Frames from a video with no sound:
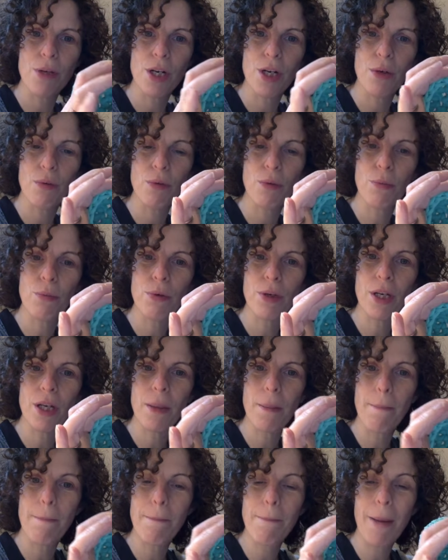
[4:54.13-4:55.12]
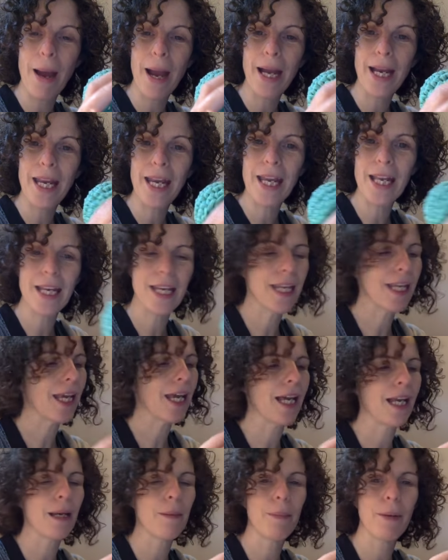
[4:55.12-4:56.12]
It will bring it back in
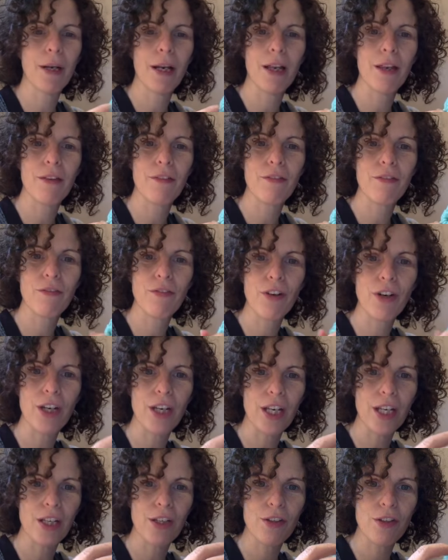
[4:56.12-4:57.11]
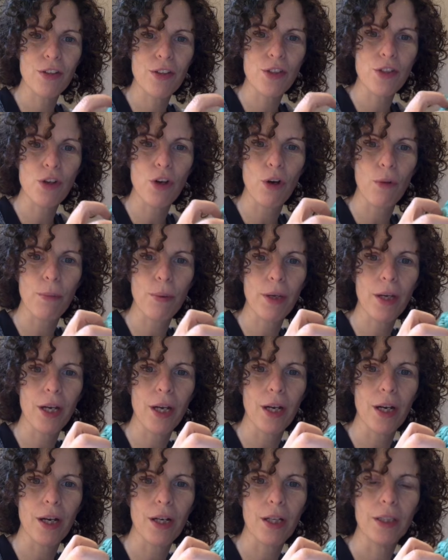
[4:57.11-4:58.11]
again, a bit like the front, the top
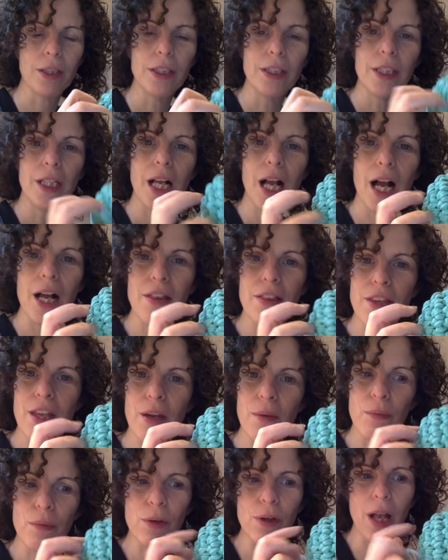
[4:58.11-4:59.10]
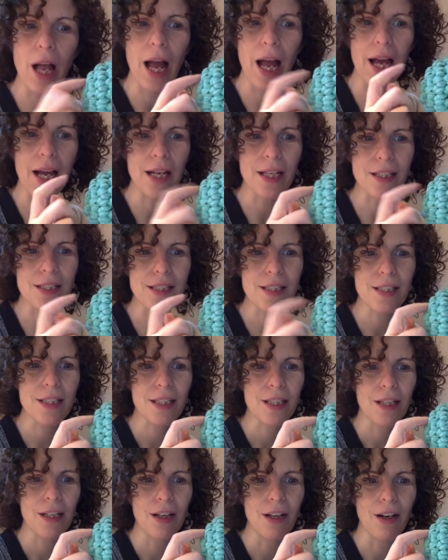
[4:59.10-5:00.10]
here, and then we'll add
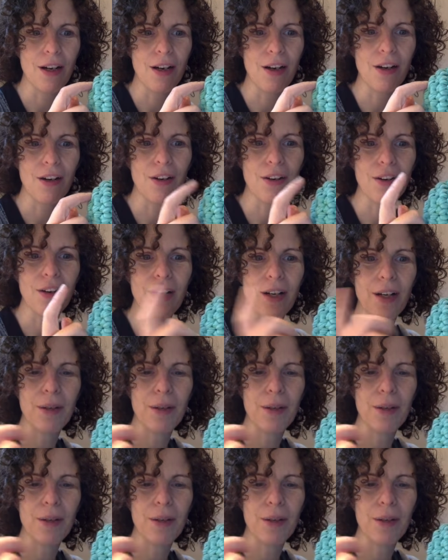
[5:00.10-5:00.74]
our